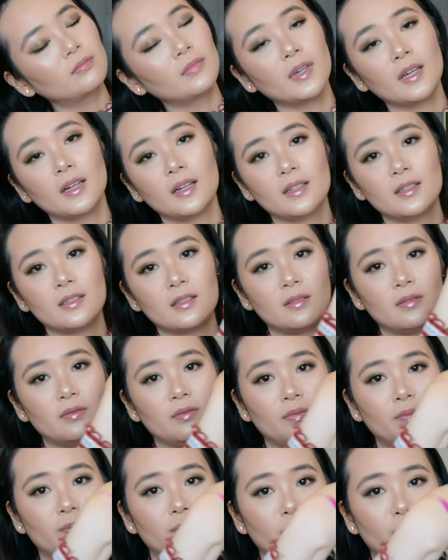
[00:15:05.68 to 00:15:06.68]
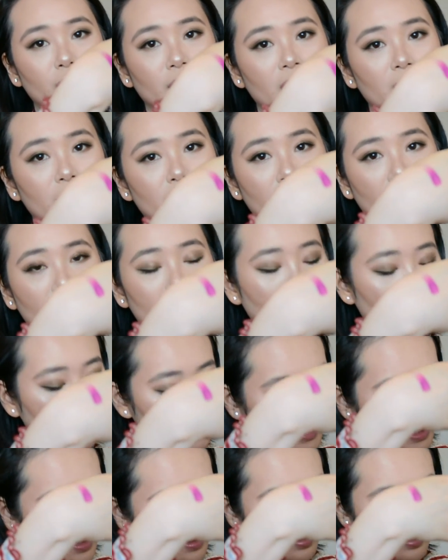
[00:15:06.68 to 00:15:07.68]
It is pretty
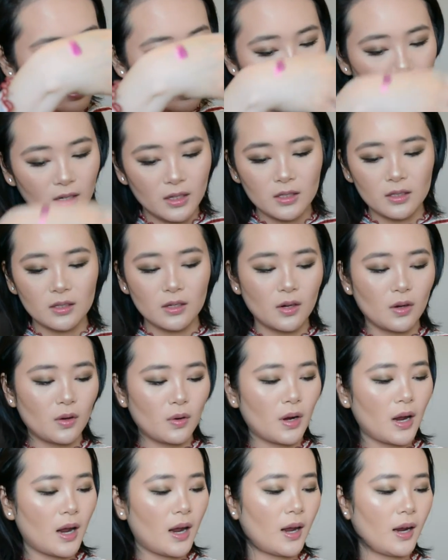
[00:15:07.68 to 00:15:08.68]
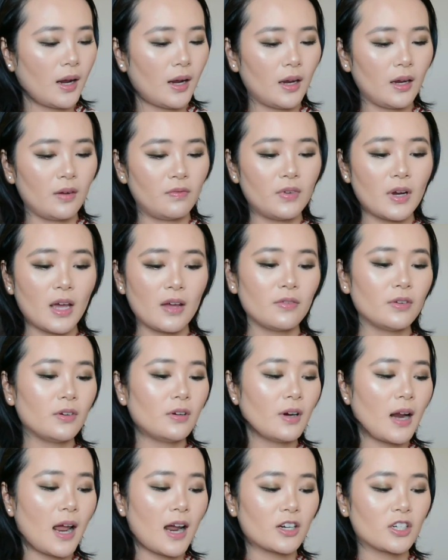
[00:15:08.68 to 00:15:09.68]
pigmented. So I've
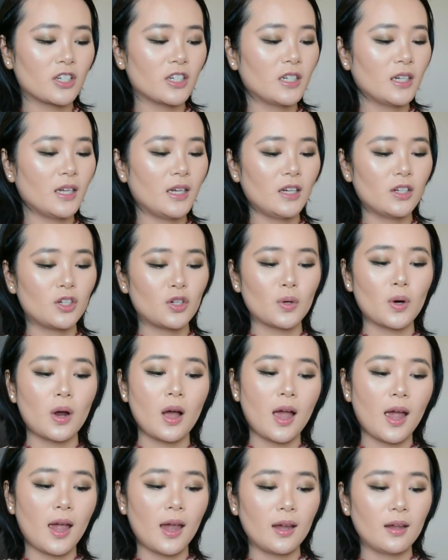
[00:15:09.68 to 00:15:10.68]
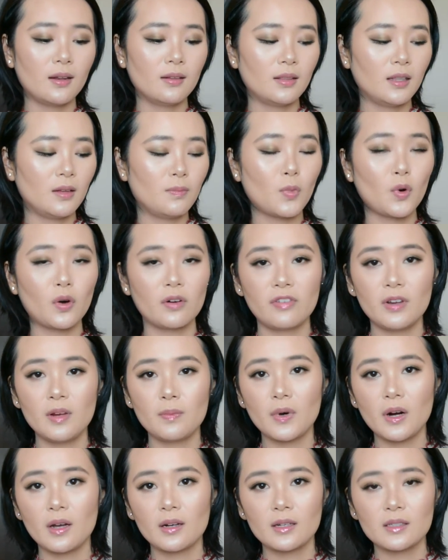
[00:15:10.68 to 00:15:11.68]
never actually tried the Morphe
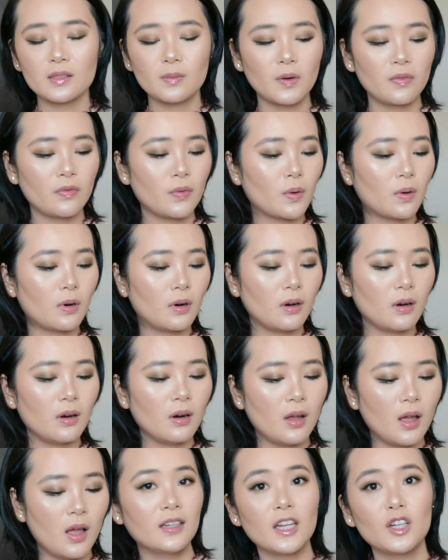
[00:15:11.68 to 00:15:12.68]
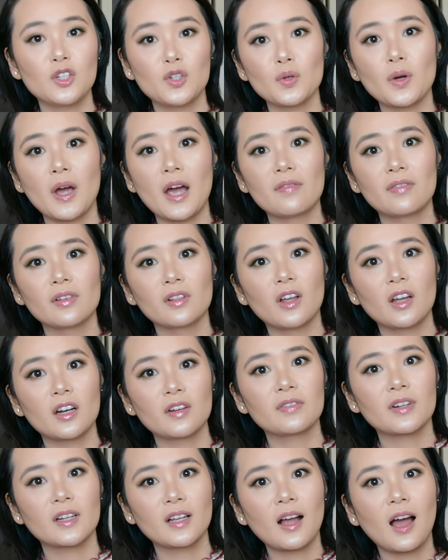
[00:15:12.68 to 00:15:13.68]
products before. They do have a lot
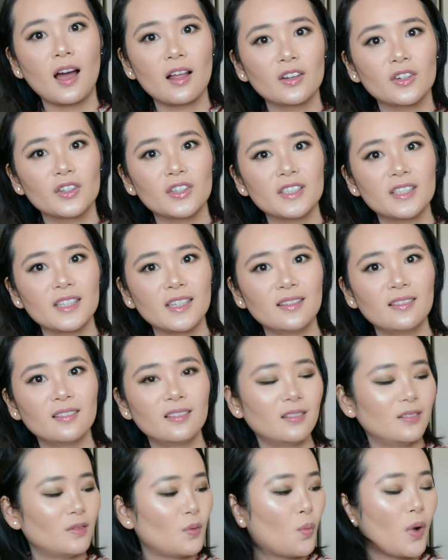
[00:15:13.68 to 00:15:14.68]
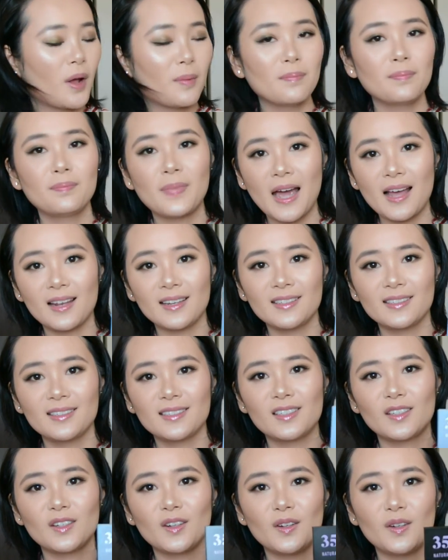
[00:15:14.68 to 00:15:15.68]
of colors in one palette,
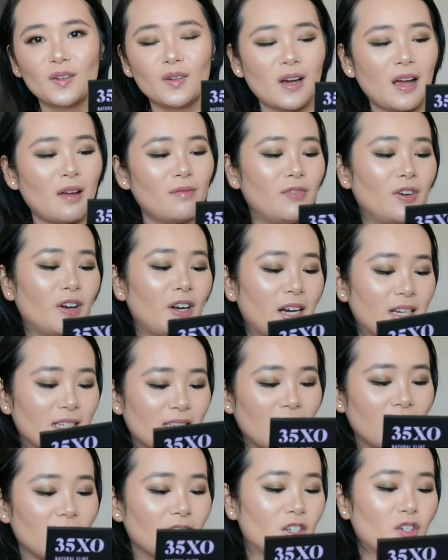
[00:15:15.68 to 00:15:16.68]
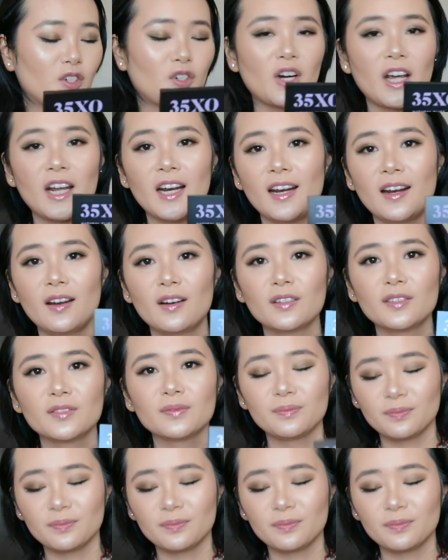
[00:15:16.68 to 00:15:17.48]
so I'm very excited to try it out.